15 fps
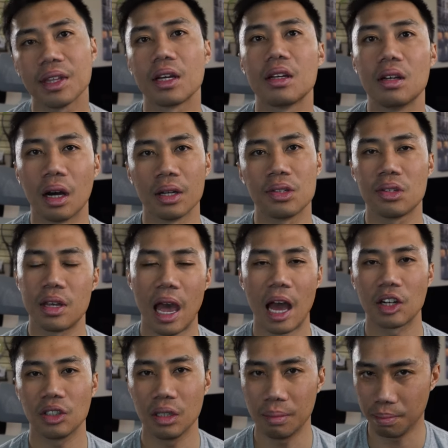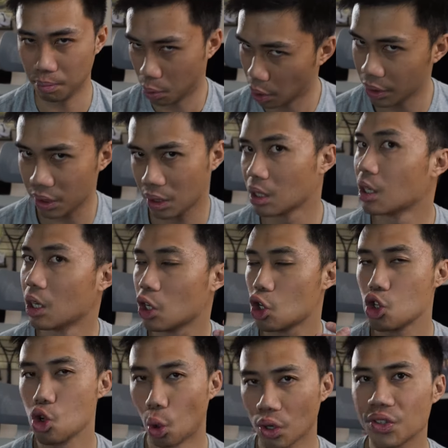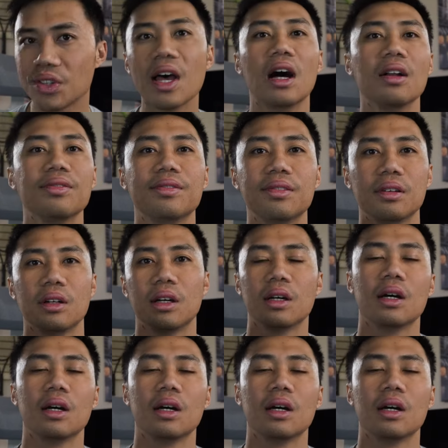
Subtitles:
the guts to actually put yourself